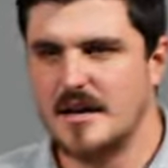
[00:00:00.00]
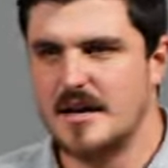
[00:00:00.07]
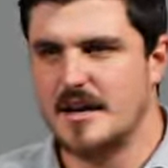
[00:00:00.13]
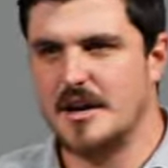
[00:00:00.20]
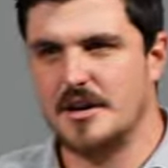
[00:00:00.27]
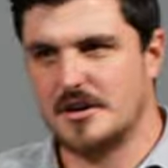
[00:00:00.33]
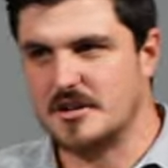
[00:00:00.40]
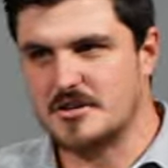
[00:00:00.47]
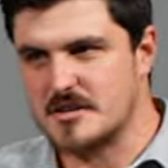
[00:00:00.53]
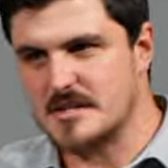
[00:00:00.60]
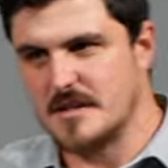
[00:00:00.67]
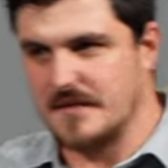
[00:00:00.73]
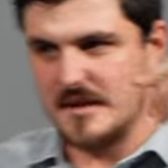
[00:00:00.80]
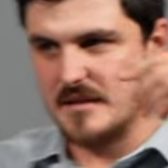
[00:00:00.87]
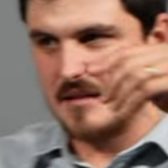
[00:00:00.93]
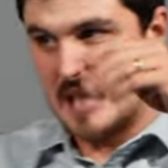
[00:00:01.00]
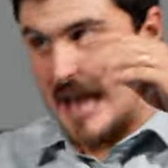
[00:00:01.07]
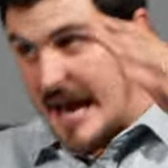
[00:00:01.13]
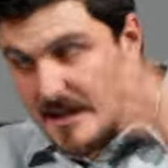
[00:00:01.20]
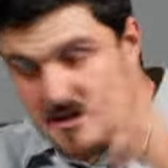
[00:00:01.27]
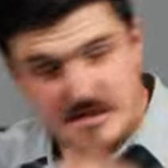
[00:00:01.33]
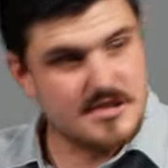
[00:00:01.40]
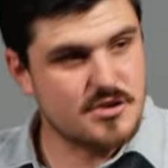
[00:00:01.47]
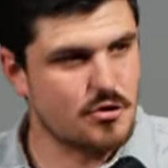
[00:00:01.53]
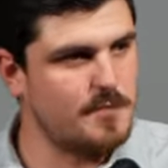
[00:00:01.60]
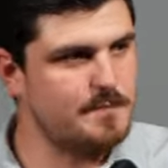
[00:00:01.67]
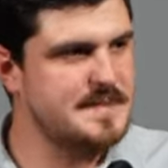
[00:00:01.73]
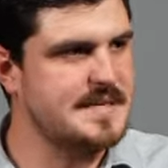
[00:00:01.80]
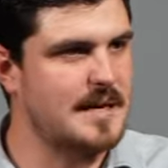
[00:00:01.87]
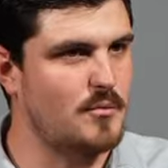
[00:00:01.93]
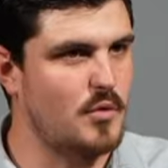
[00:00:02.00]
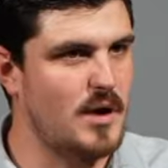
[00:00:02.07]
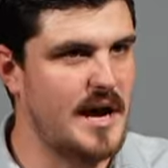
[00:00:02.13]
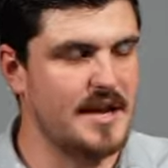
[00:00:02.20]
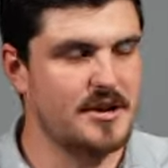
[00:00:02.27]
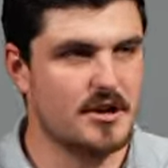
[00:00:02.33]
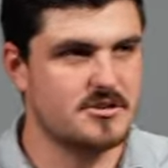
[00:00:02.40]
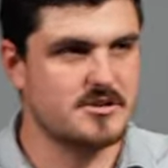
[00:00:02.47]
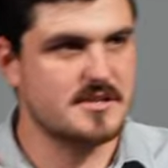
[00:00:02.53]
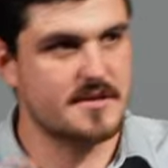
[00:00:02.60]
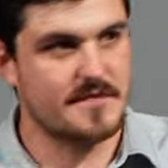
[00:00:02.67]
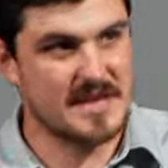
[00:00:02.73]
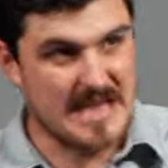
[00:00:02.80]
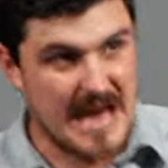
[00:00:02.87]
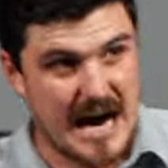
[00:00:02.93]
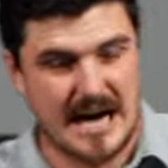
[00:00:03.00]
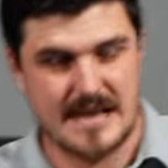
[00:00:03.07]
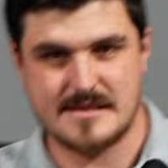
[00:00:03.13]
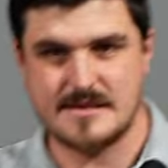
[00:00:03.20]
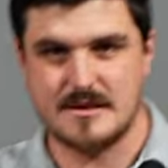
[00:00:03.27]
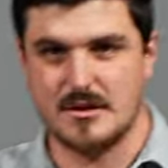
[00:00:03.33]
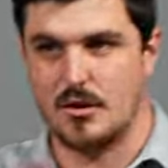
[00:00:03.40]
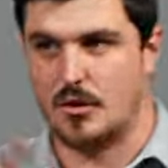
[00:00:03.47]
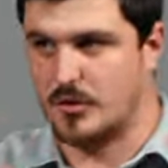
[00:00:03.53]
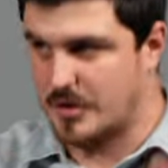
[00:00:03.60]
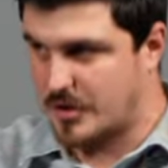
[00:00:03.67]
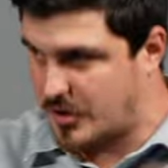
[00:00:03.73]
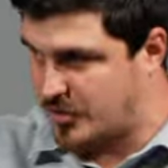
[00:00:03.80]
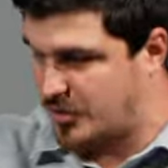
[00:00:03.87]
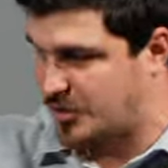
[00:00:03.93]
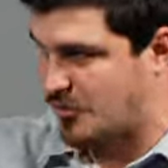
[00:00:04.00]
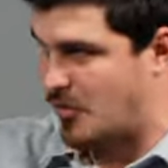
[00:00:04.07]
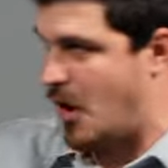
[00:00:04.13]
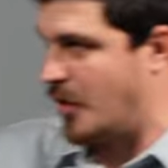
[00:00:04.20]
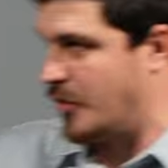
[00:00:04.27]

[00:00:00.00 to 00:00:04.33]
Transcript: not just of a land strip somewhere, not just of a castle or a throne